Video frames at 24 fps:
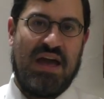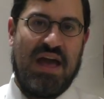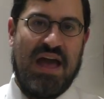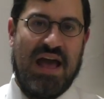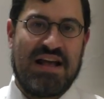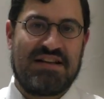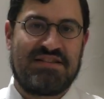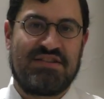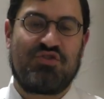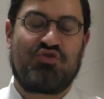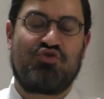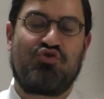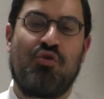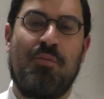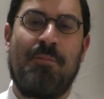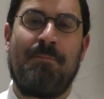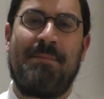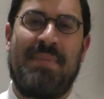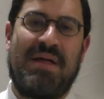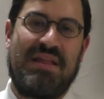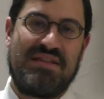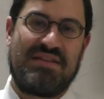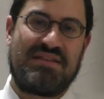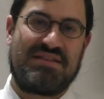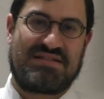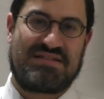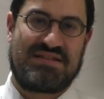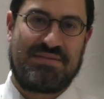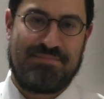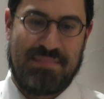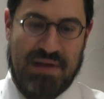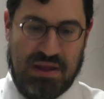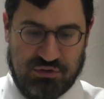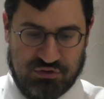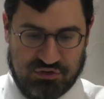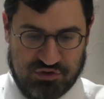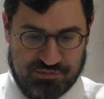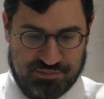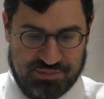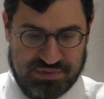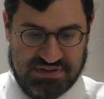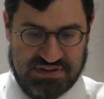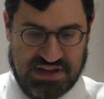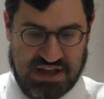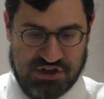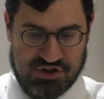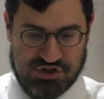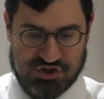has a tremendous amount of
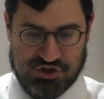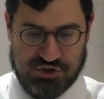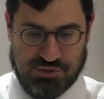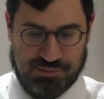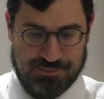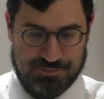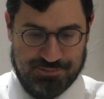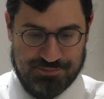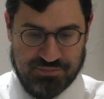potential.